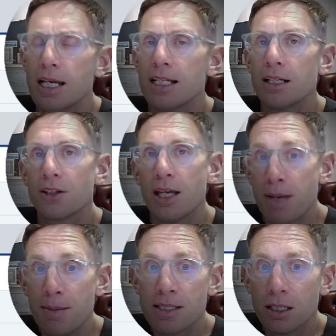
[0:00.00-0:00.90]
Now, there
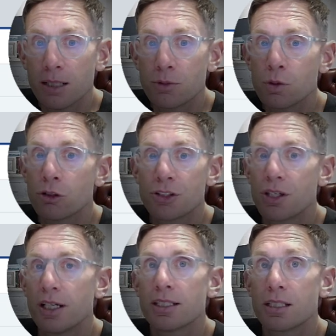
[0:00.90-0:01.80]
may be times when you're
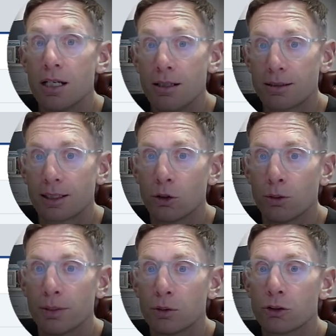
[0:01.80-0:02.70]
assigned a task in
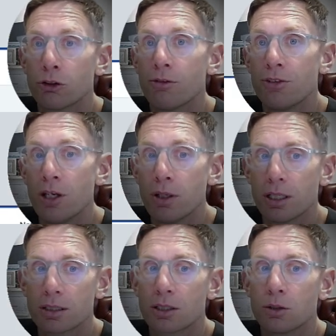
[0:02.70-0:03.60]
Hornbill to review an
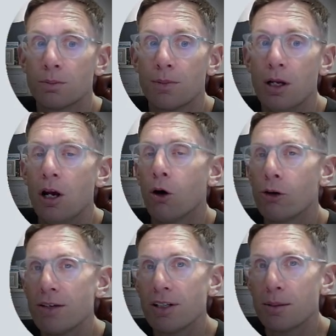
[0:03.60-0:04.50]
article or
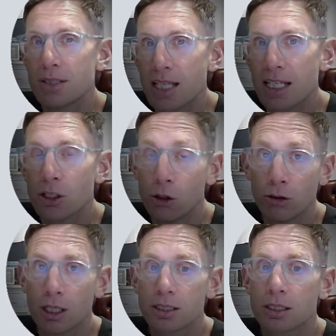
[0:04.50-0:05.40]
even update
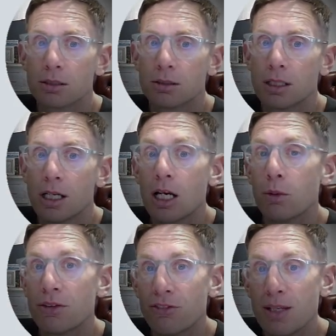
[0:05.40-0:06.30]
your article
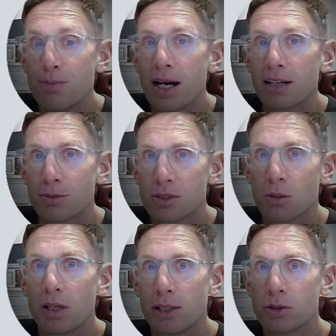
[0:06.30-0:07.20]
with feedback from
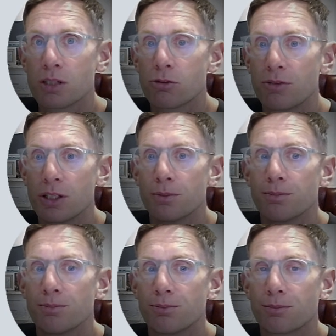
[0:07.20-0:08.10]
someone else's review.
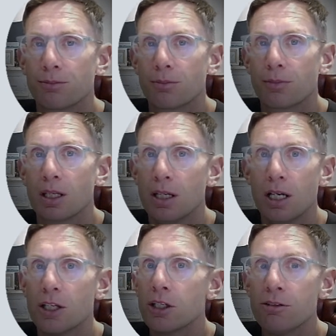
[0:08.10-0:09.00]

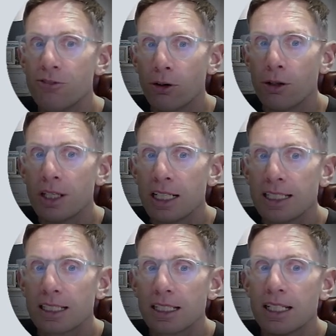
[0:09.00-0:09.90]
You can follow the
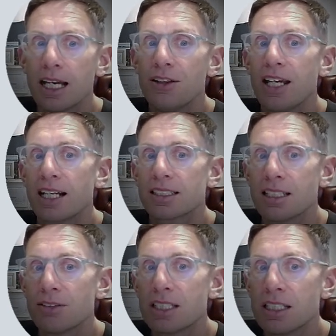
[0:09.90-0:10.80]
link in the
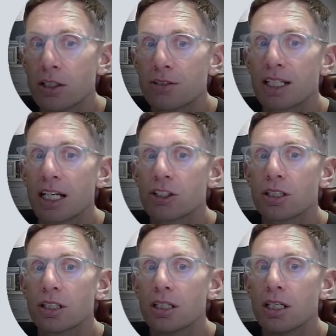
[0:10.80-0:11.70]
activity
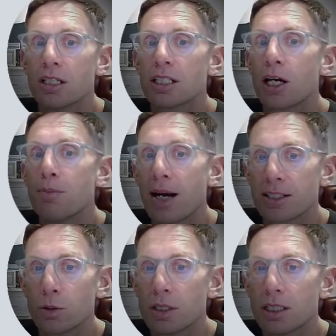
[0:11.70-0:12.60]
notification to go back
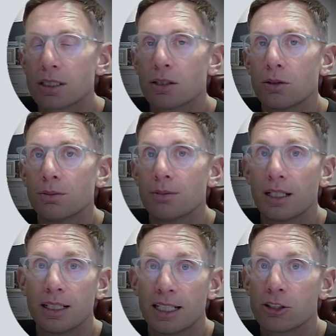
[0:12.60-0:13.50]
to an article
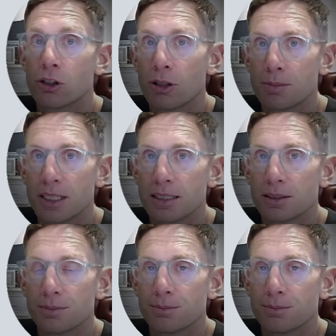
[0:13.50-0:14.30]
and add your updates.